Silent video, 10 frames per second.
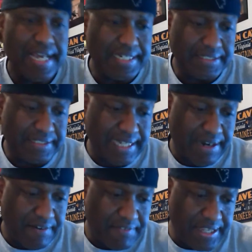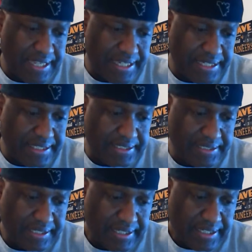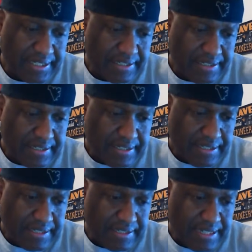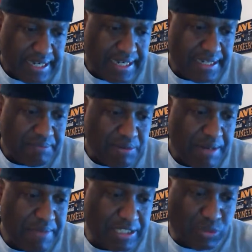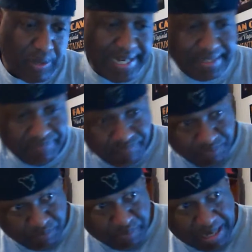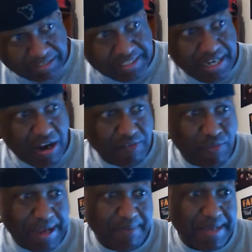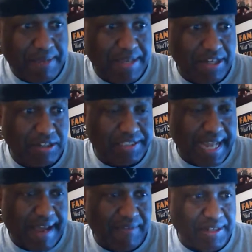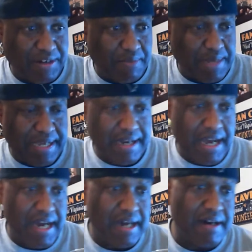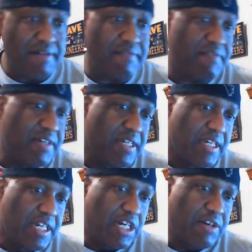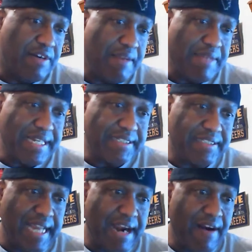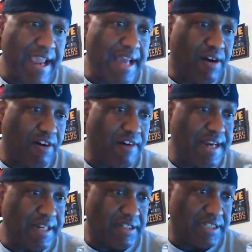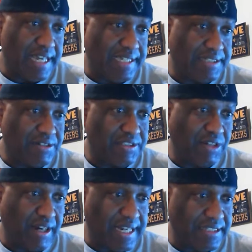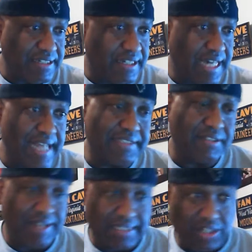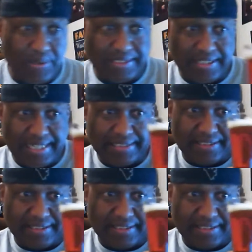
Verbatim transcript: itself is pretty much white, barely off-white maybe. It looks to have a little bit of creaminess there, and already looks like it's going to start lacing the glass, so that's always nice to